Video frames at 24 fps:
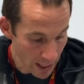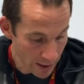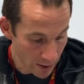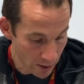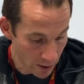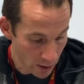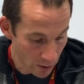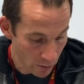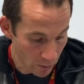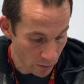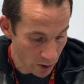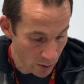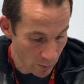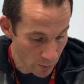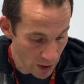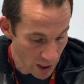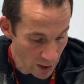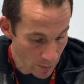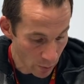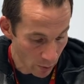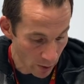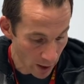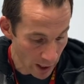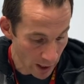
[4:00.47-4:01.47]
you to
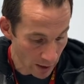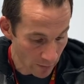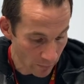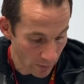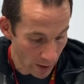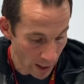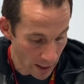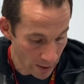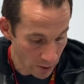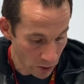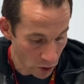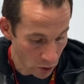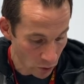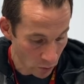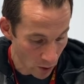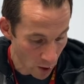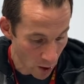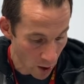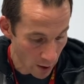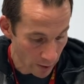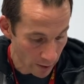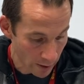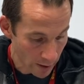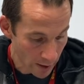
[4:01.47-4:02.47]
be brave and
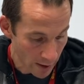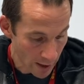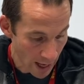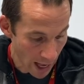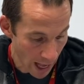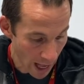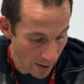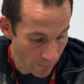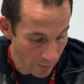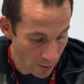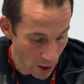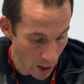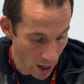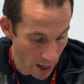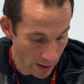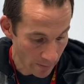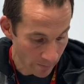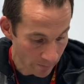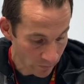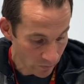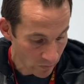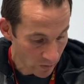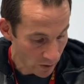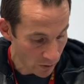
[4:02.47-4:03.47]
strong, haven't I?
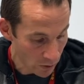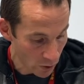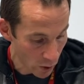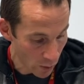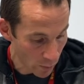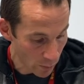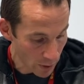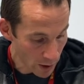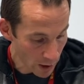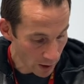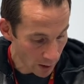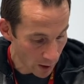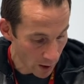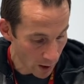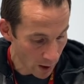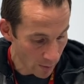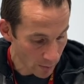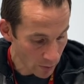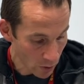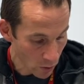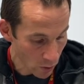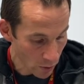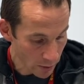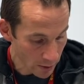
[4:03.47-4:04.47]
Don't be
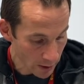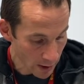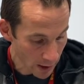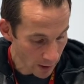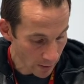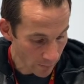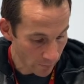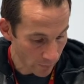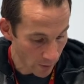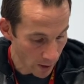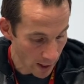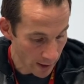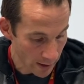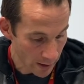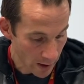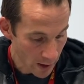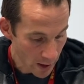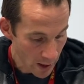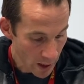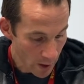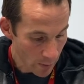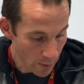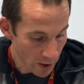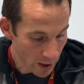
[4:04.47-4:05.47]
alarmed or terrified,
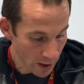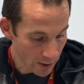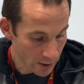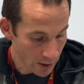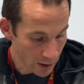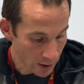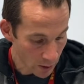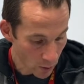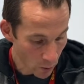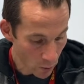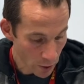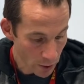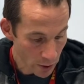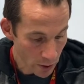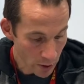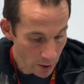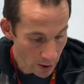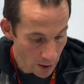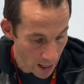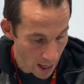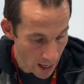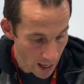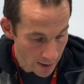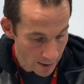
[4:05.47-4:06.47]
because the Lord your
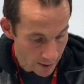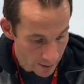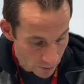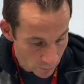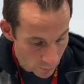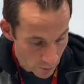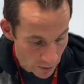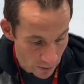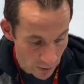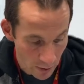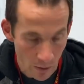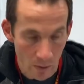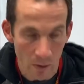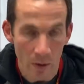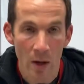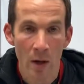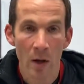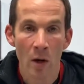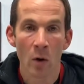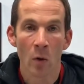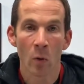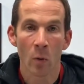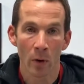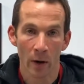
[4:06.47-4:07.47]
God is with you
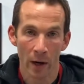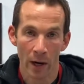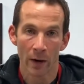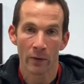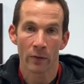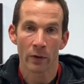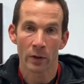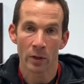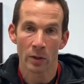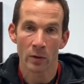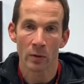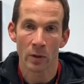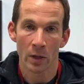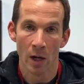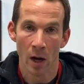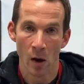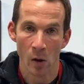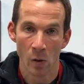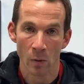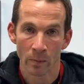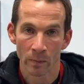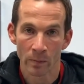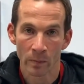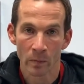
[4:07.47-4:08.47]
wherever you
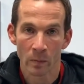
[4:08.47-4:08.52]
go.